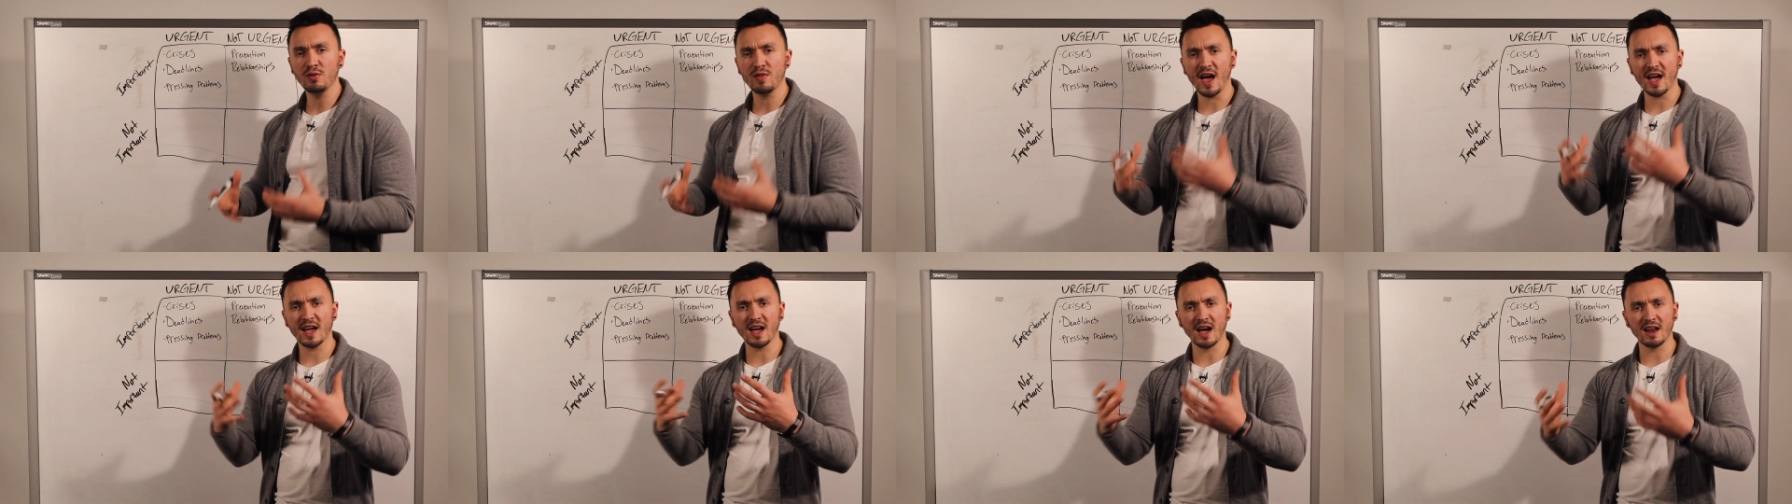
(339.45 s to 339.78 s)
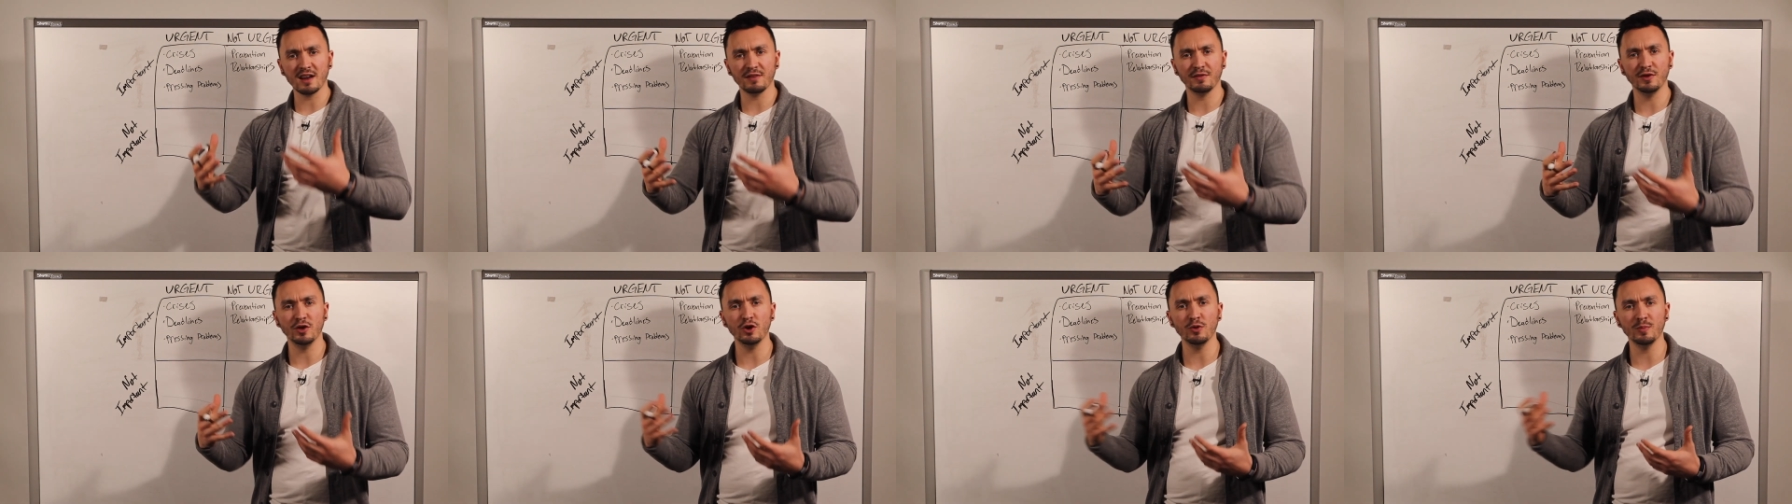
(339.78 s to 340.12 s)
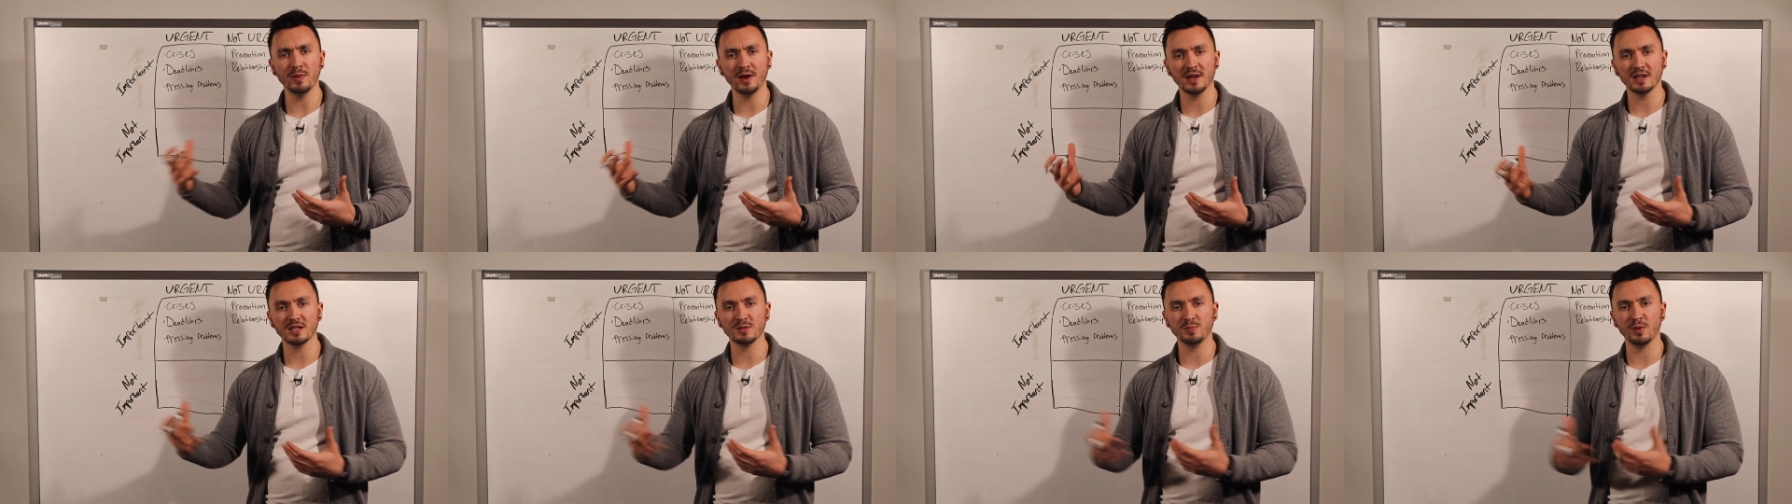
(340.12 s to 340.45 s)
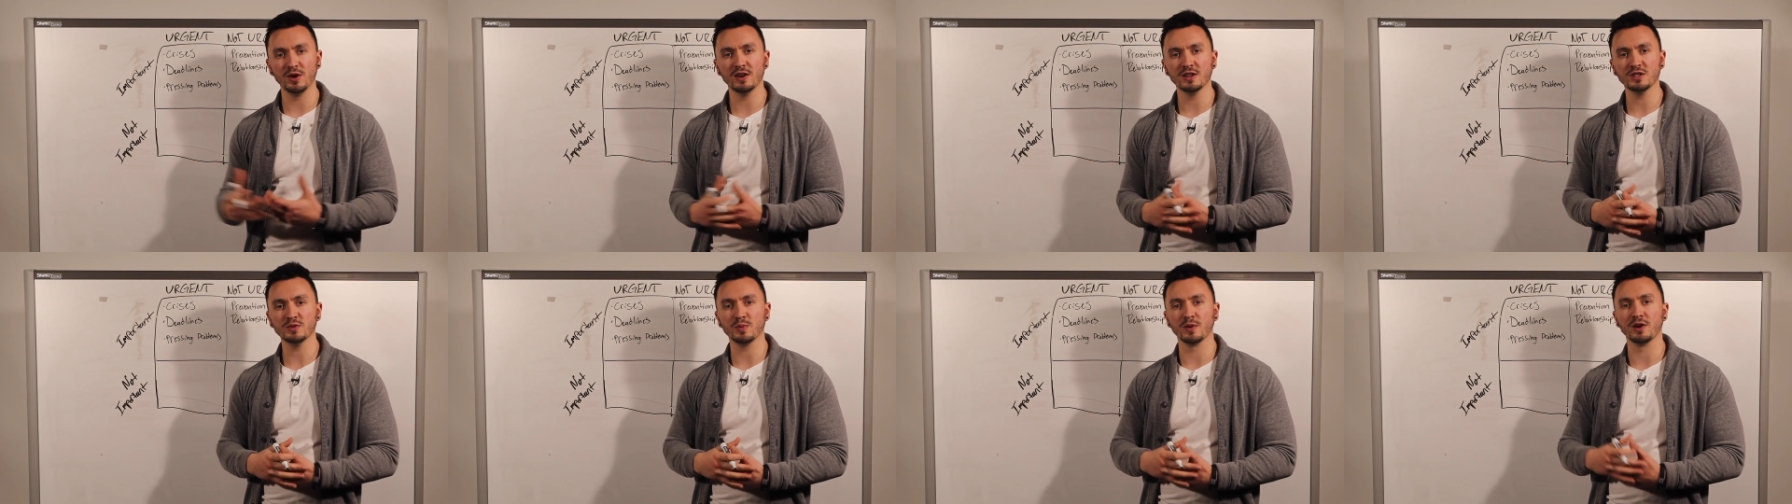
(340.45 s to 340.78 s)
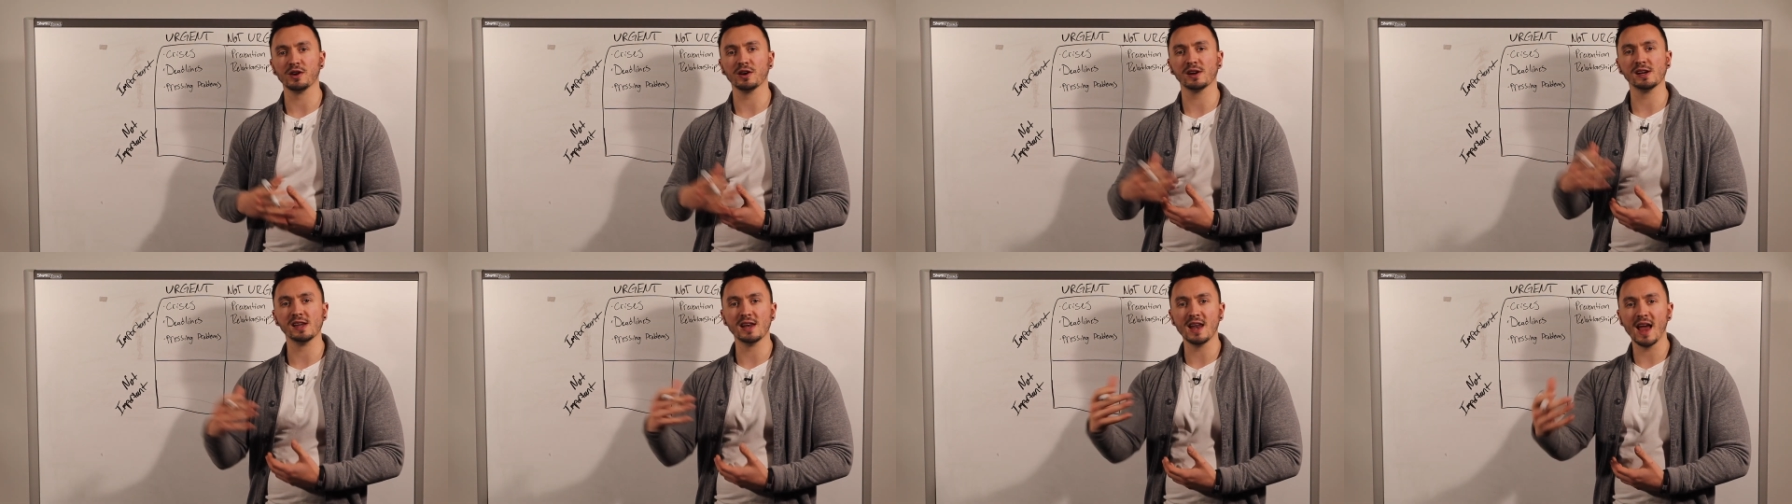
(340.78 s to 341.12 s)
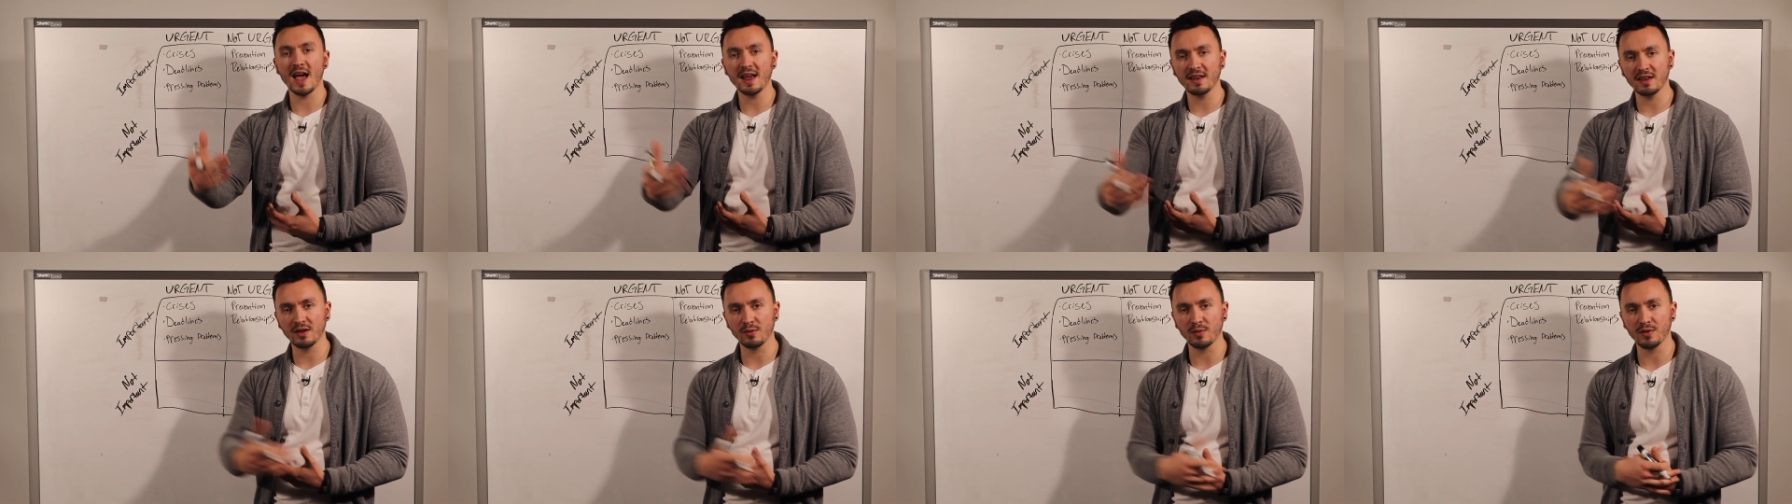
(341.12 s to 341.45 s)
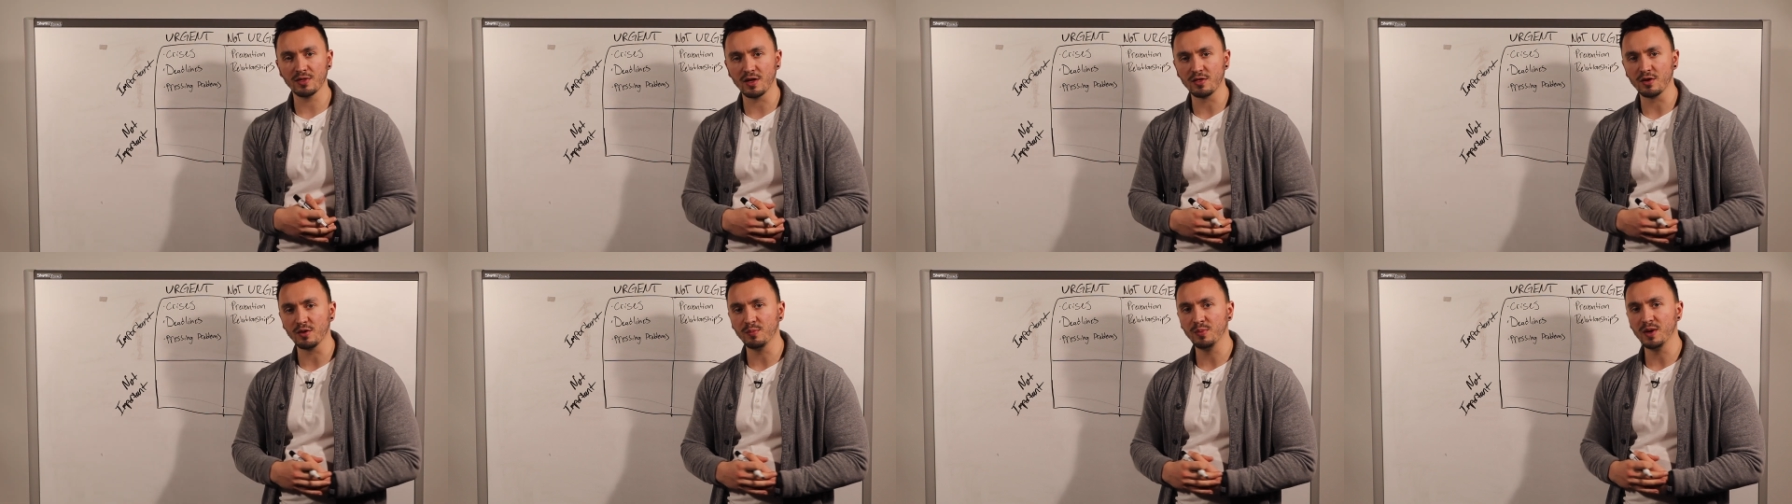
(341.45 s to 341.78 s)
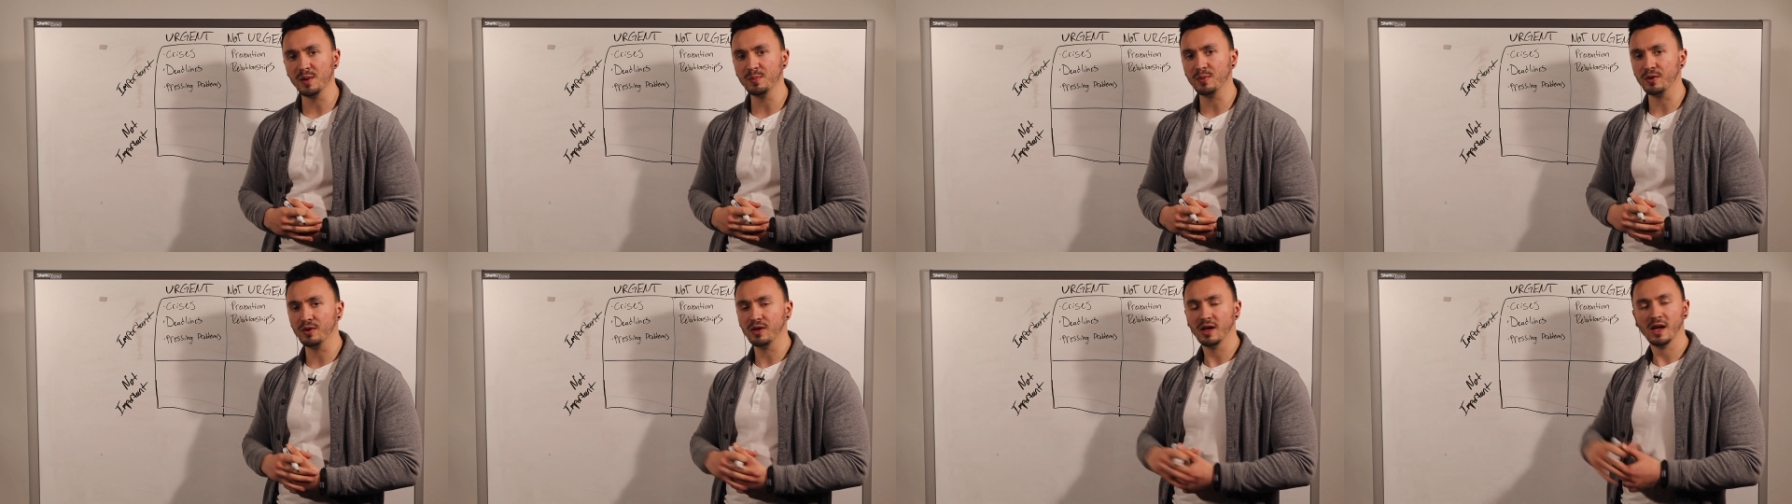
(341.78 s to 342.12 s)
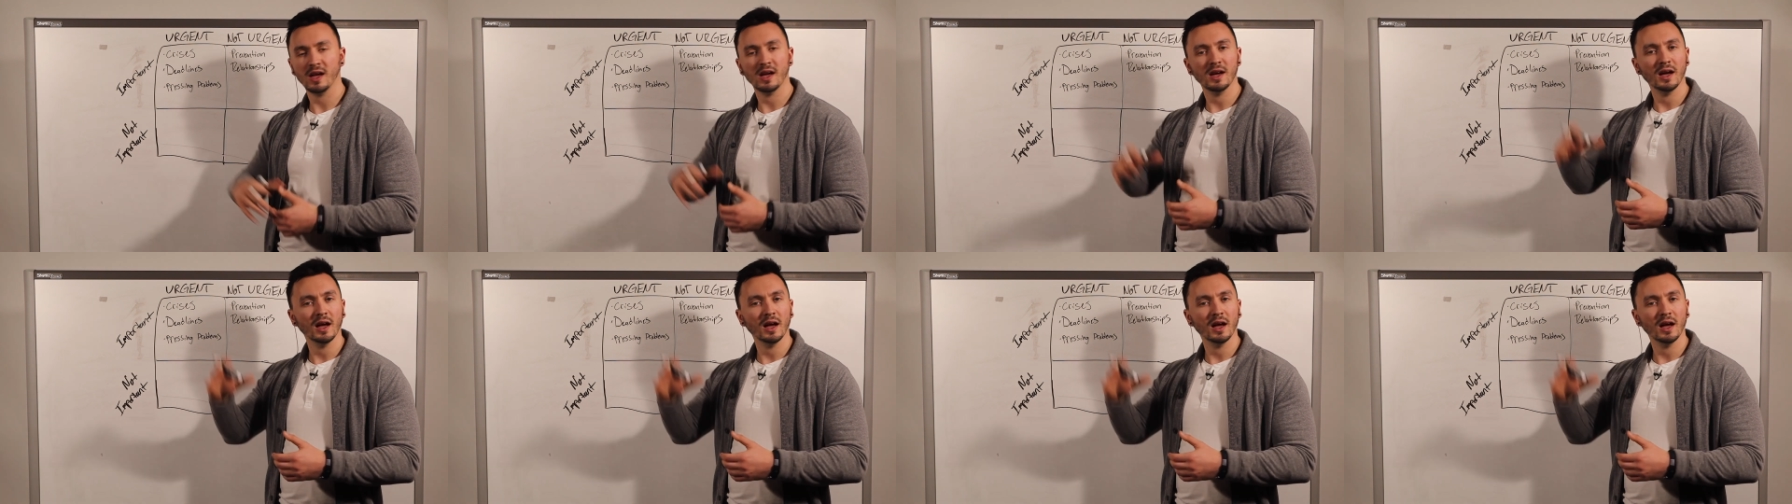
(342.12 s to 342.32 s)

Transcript: that kind of human experience where you're connecting with other people.